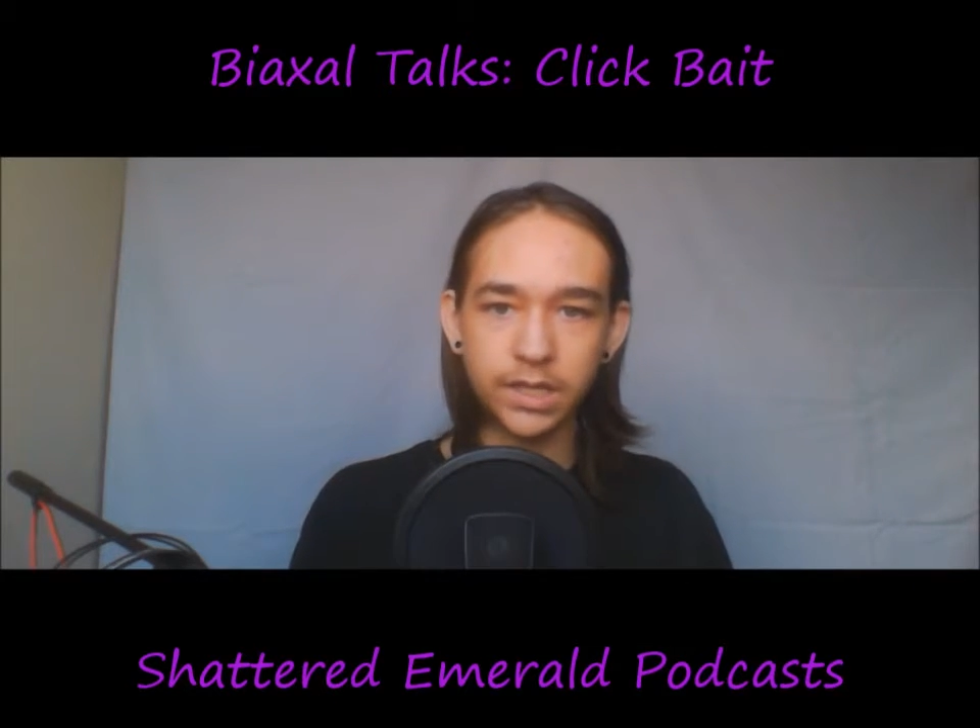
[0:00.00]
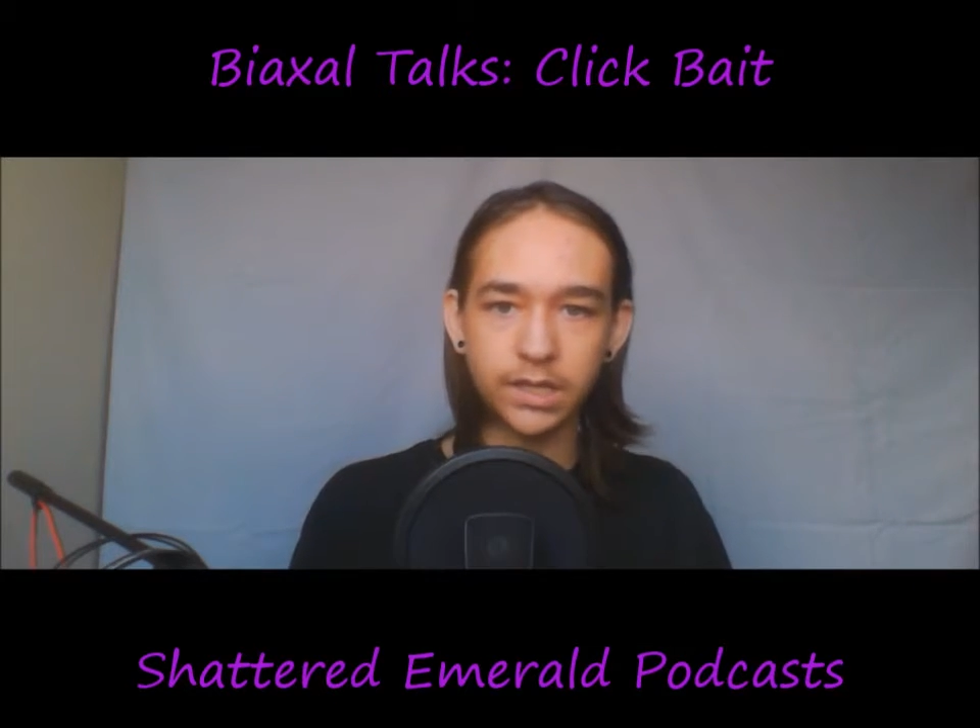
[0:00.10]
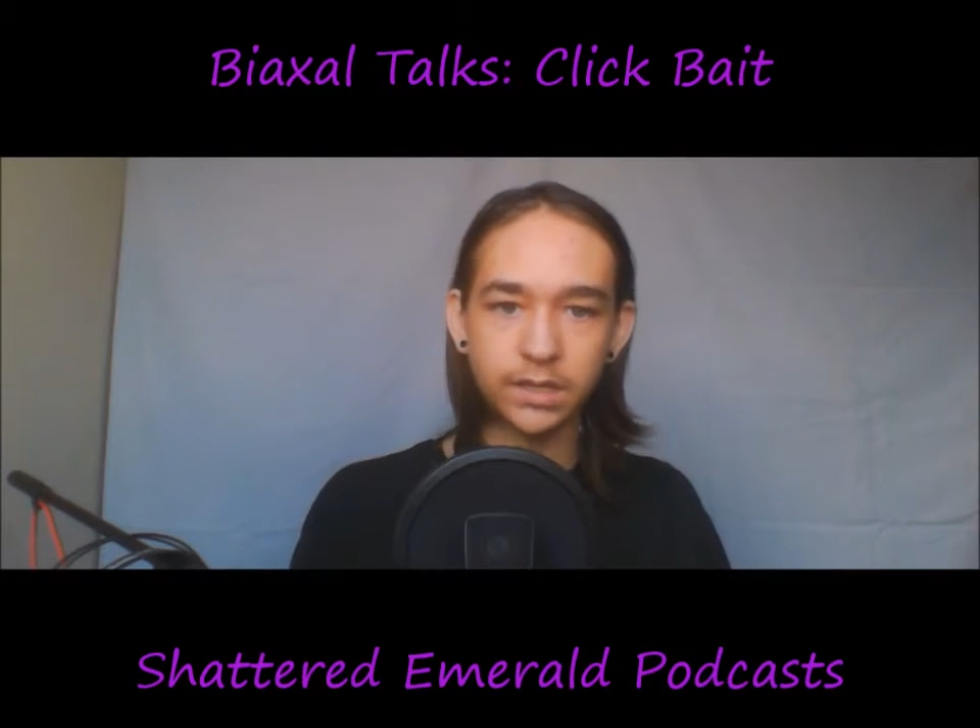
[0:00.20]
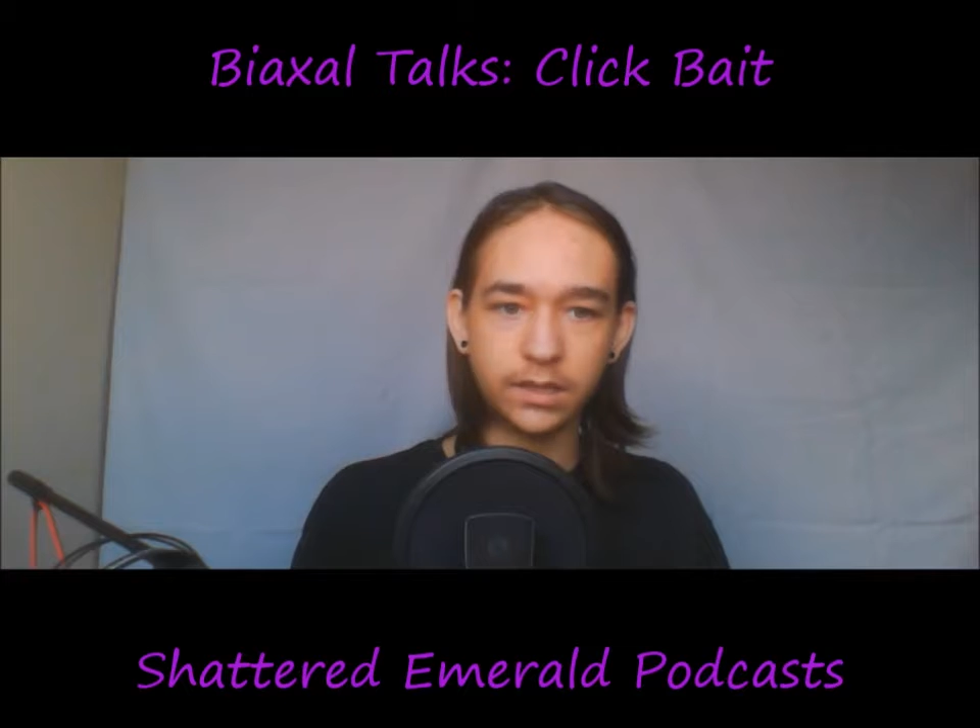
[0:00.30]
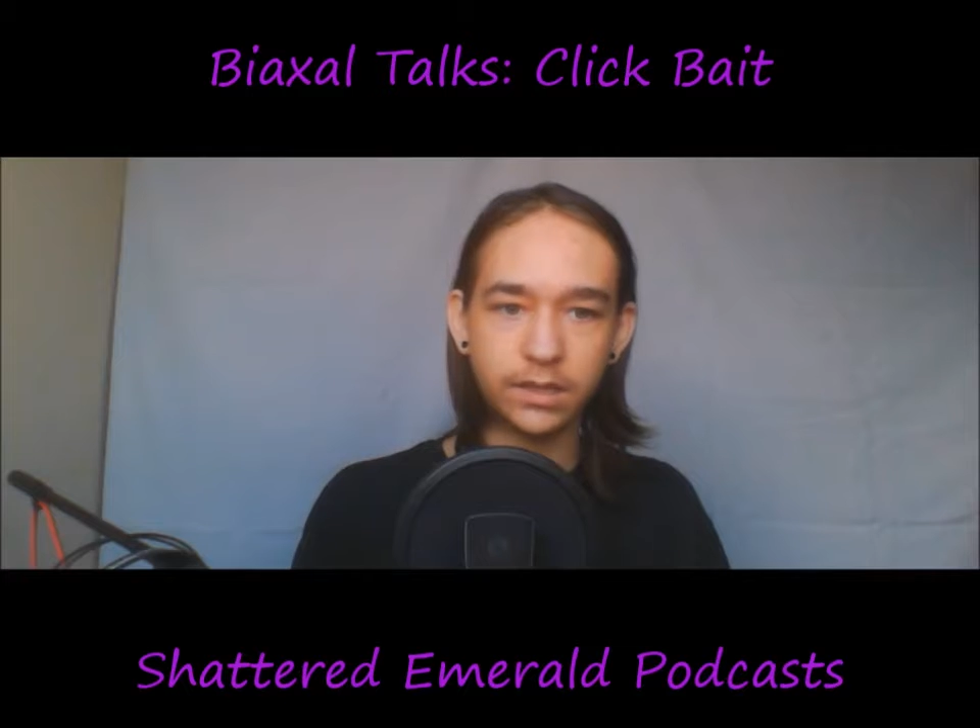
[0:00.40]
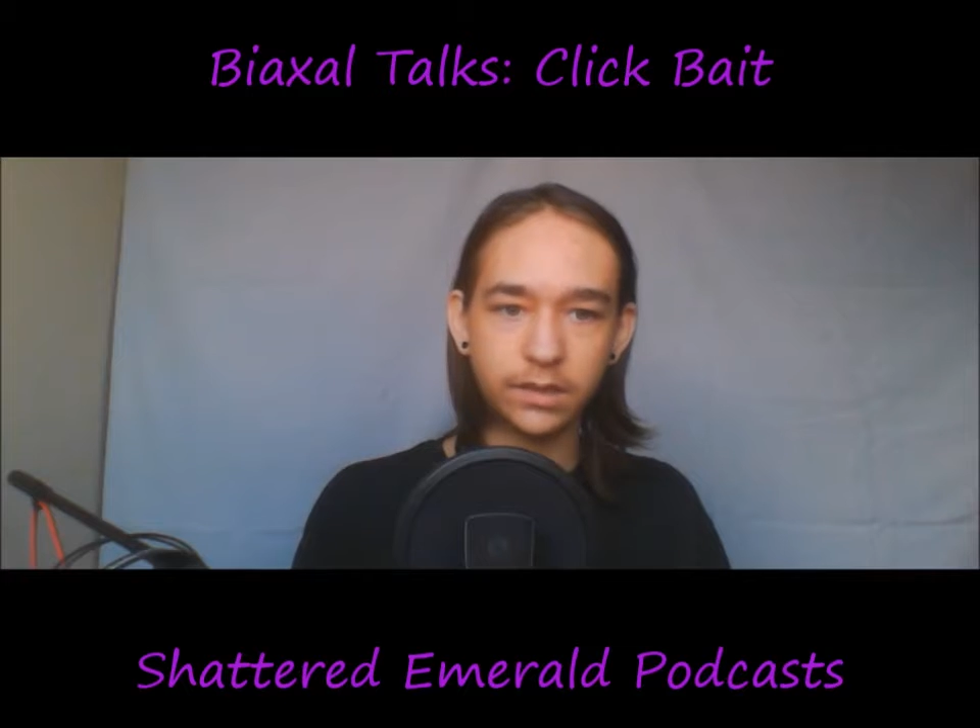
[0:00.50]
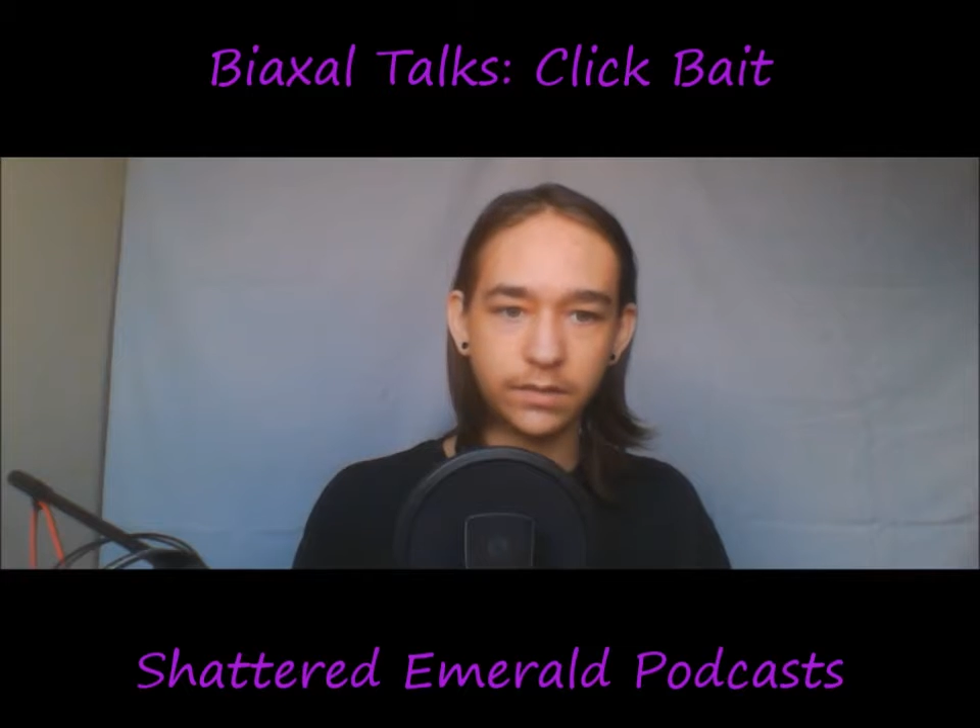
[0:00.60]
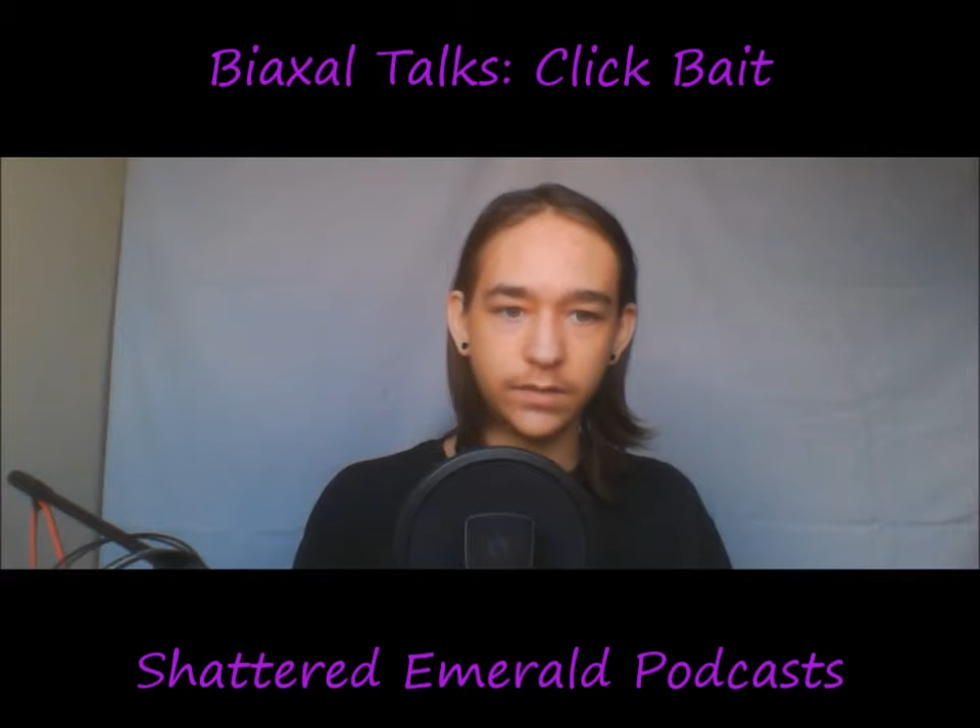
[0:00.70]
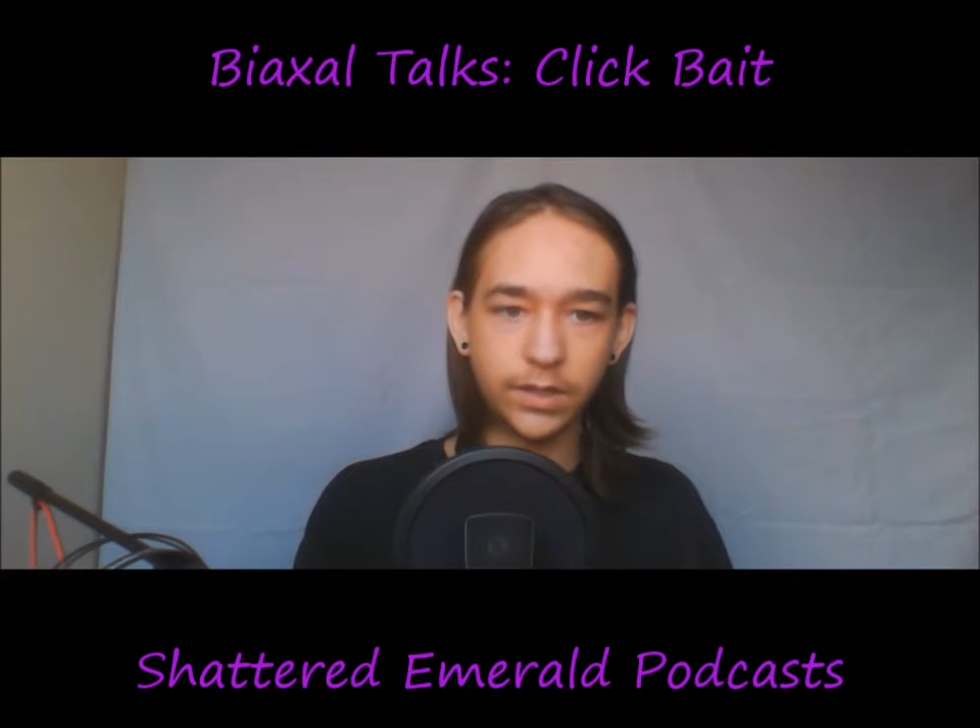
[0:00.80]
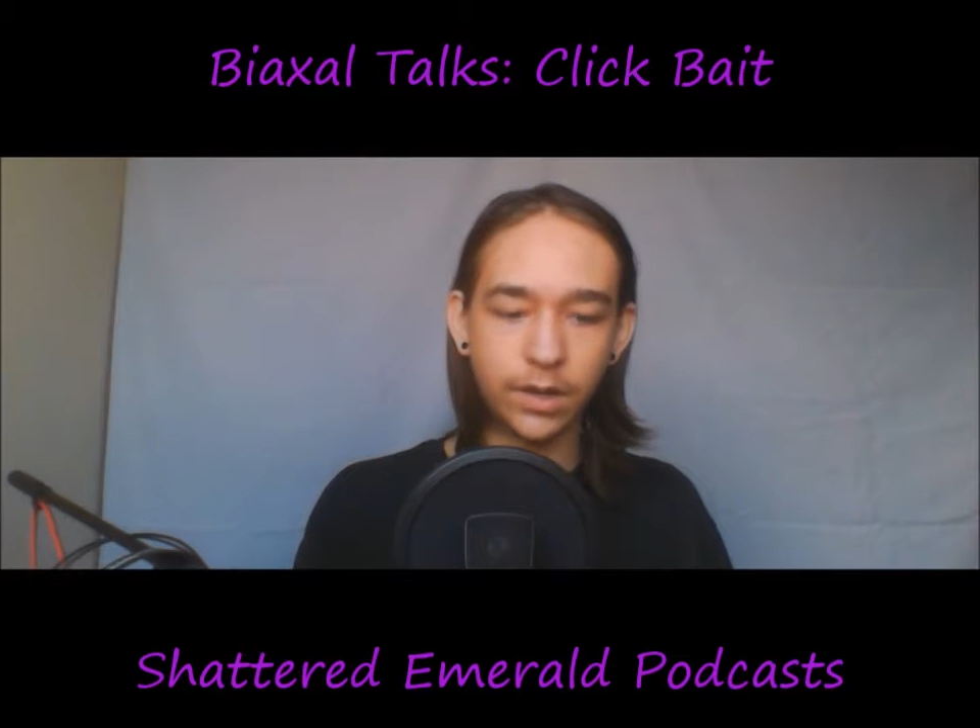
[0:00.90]
in
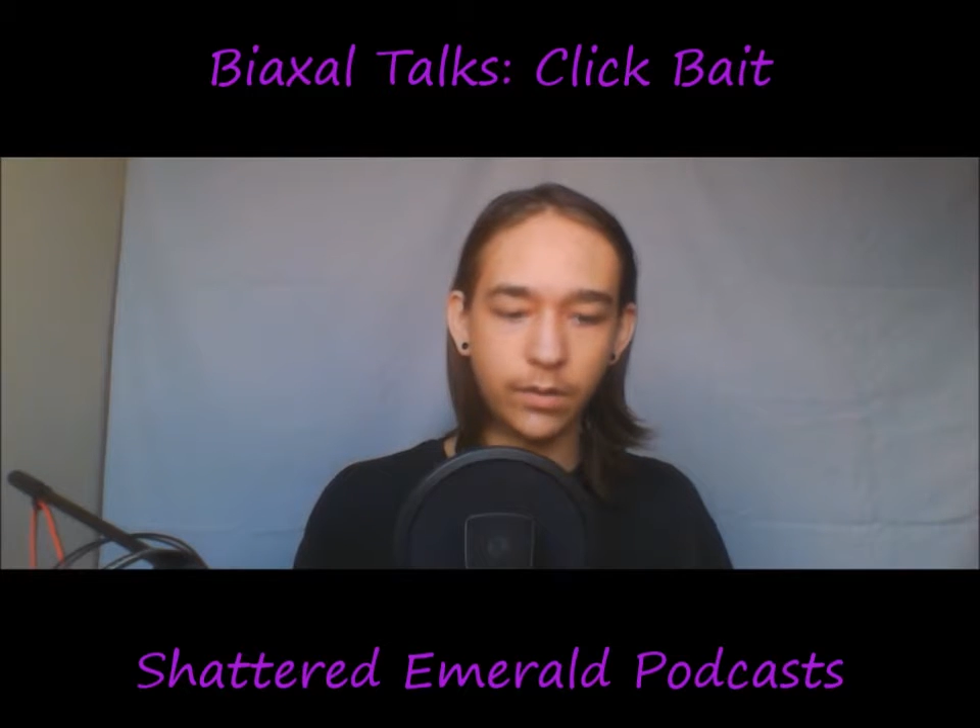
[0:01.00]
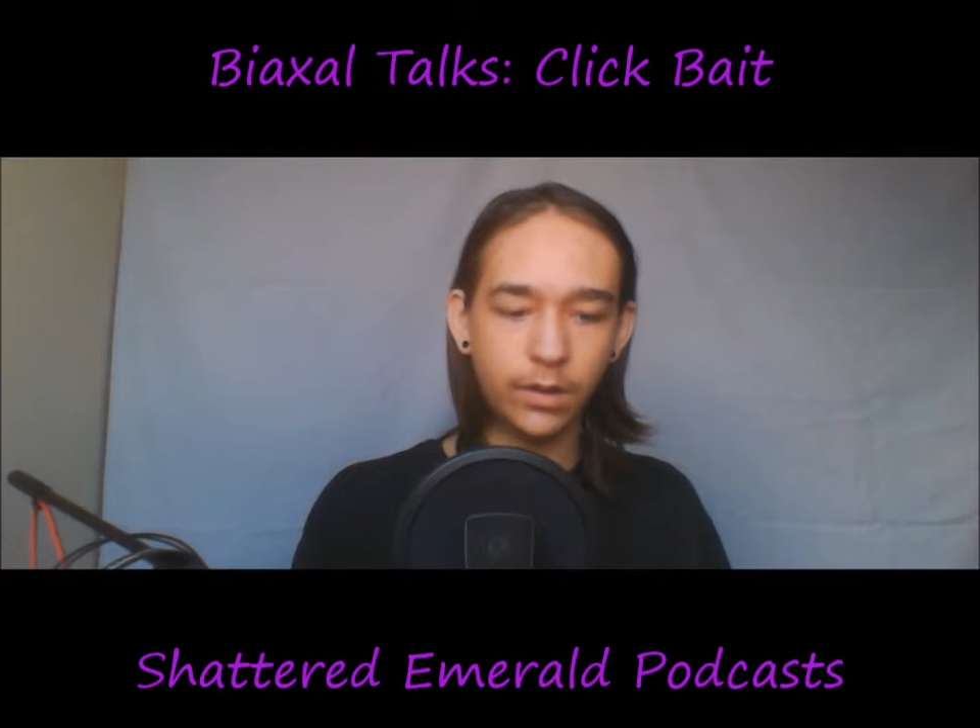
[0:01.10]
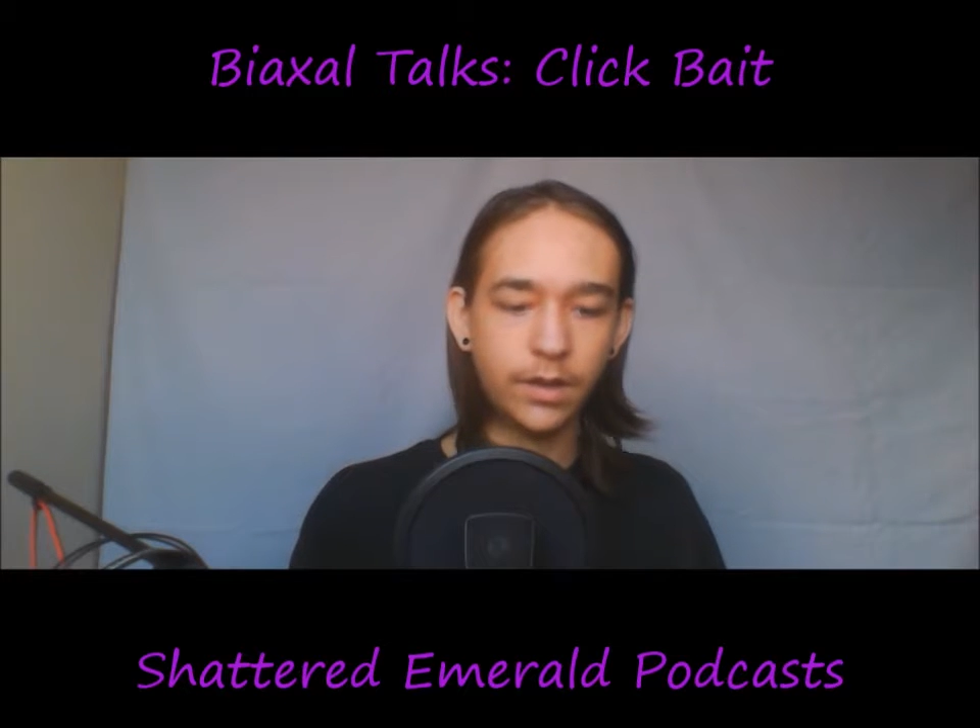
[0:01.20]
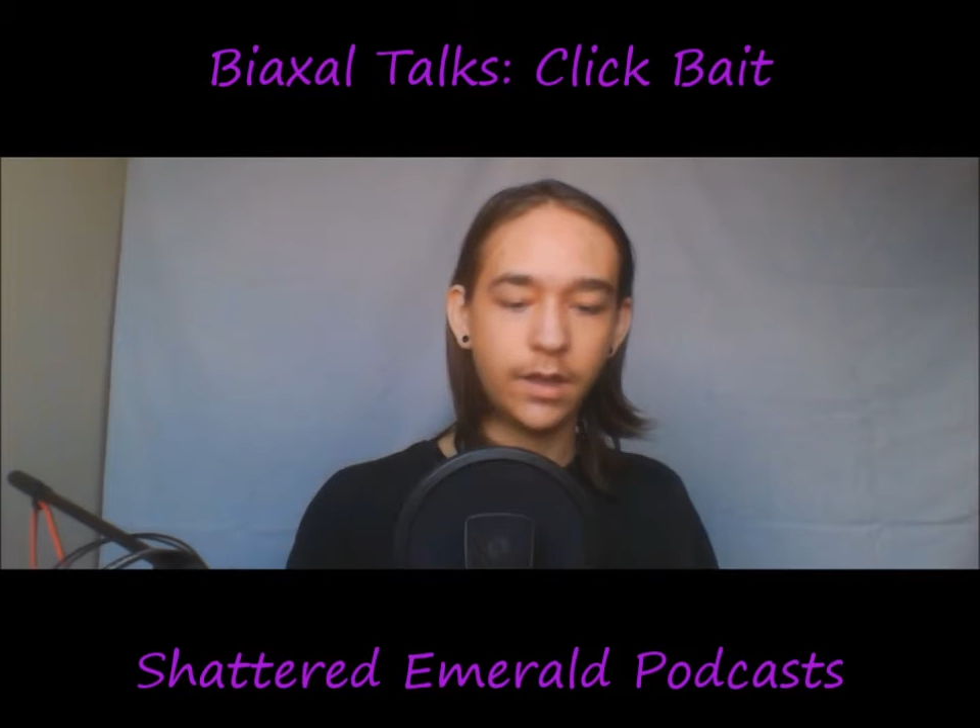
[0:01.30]
the video.